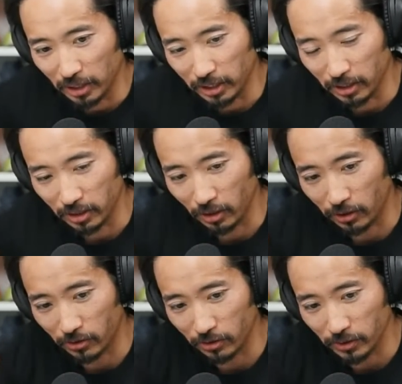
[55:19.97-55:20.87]
but like it
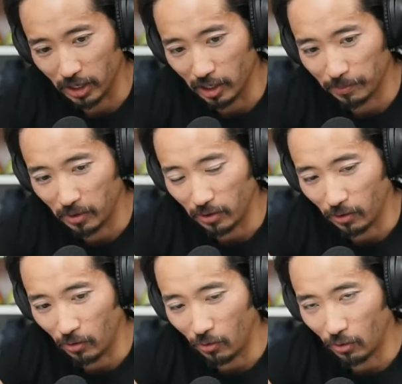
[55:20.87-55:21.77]
curls up
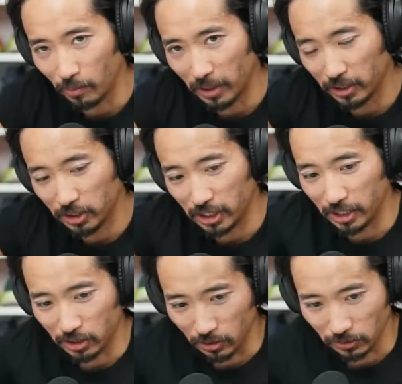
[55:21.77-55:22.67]
a whole bunch
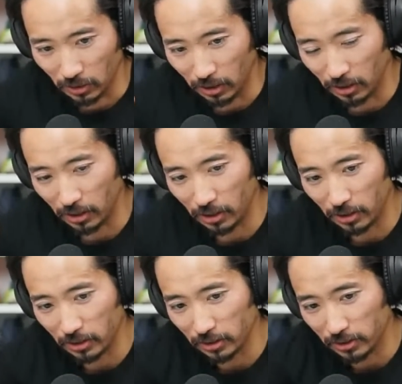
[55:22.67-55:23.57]
and it's a
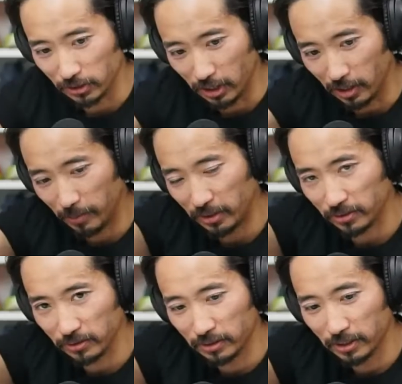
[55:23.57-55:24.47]
long
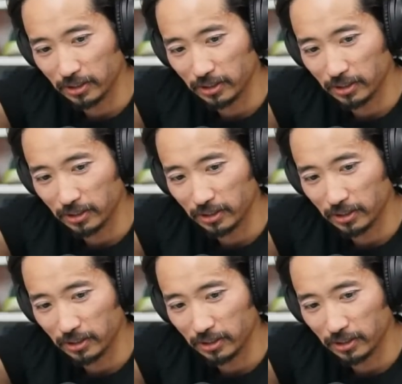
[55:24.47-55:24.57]
uphill.